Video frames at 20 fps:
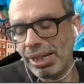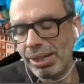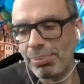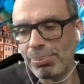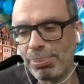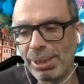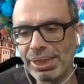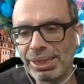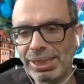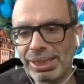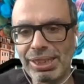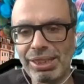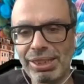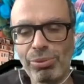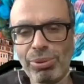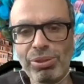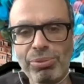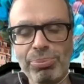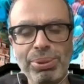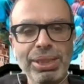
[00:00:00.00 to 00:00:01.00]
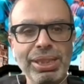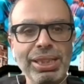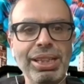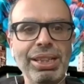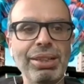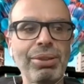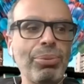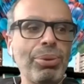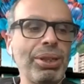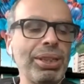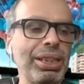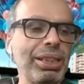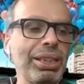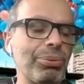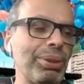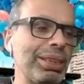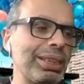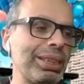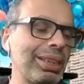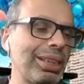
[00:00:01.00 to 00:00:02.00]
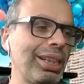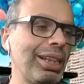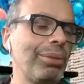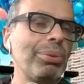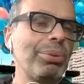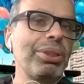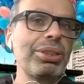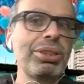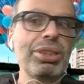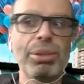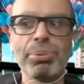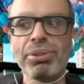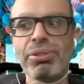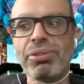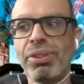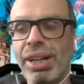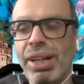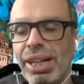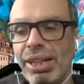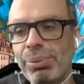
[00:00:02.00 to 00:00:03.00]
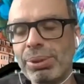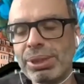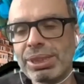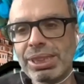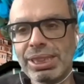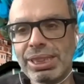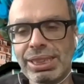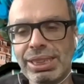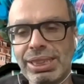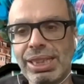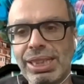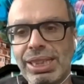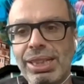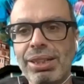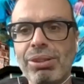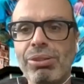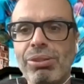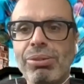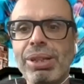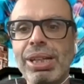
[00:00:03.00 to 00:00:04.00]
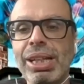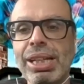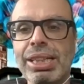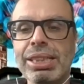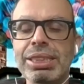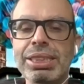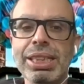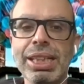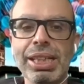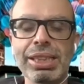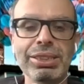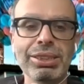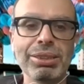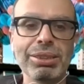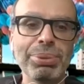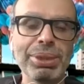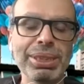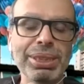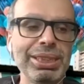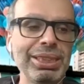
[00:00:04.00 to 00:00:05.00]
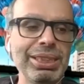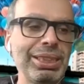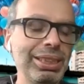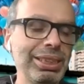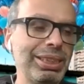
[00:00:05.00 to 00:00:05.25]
but we've been working recently with Shopify, which has really changed our business in